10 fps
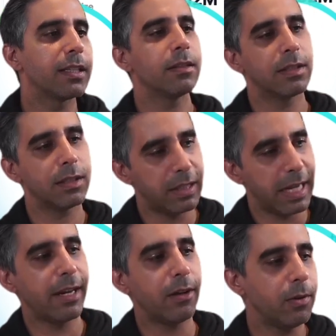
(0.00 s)
So
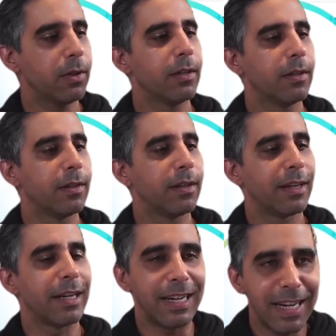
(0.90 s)
now
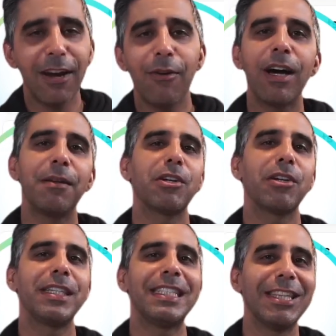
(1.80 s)
I'm
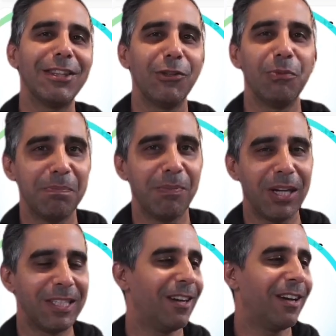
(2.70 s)
going to loop my
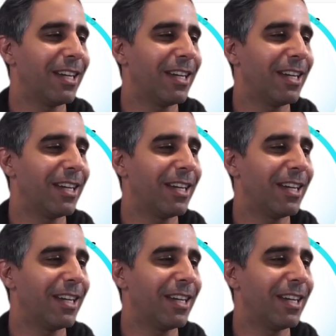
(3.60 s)
DAI.